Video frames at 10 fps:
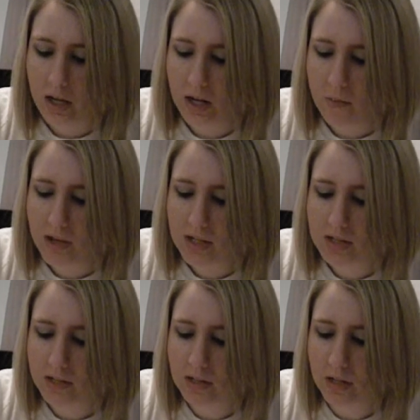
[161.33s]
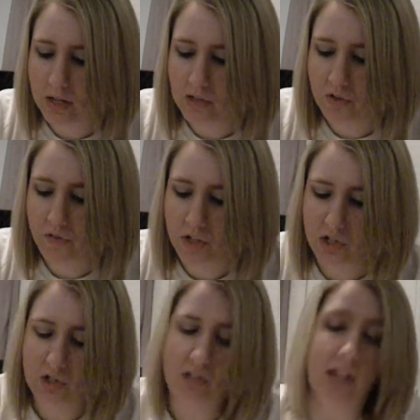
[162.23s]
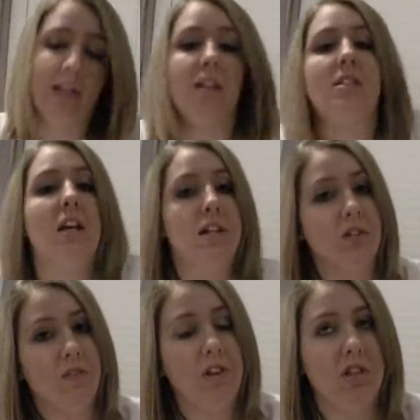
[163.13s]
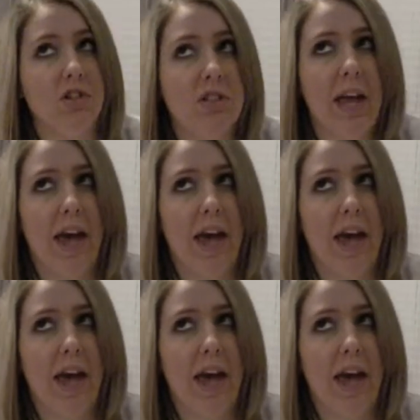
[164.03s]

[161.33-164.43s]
Anyways, with the extra features, they had tons of extra features.